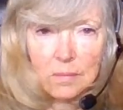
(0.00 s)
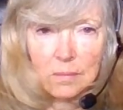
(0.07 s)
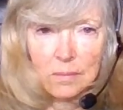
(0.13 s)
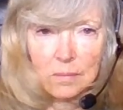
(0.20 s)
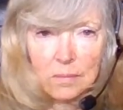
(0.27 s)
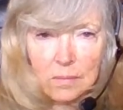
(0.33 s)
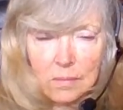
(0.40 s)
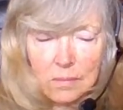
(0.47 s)

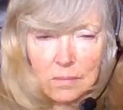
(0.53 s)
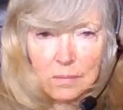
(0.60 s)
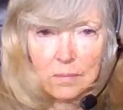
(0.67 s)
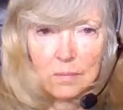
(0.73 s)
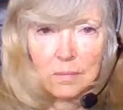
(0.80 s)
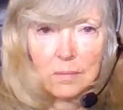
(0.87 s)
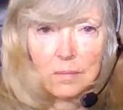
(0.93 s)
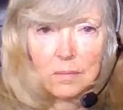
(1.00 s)

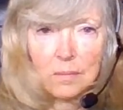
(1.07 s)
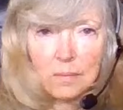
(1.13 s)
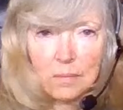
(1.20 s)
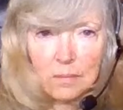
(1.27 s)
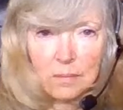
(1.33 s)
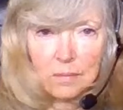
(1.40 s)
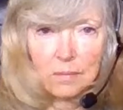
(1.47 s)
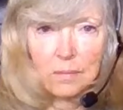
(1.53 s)

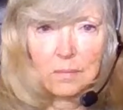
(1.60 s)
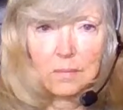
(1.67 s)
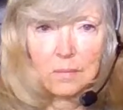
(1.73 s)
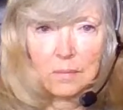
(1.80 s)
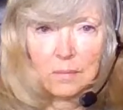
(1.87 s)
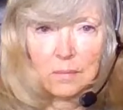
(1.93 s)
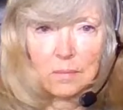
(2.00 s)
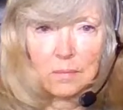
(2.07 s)

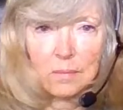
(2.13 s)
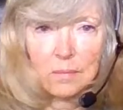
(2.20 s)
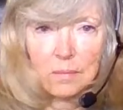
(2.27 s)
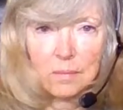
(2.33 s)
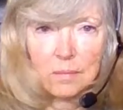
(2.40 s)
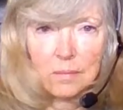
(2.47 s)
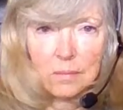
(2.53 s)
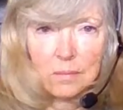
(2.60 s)

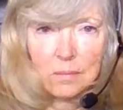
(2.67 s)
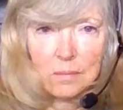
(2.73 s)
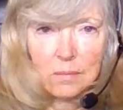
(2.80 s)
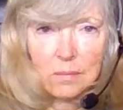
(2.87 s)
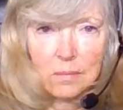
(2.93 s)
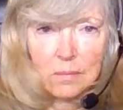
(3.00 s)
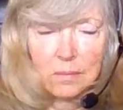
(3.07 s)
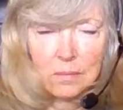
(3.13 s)
This person isn't speaking.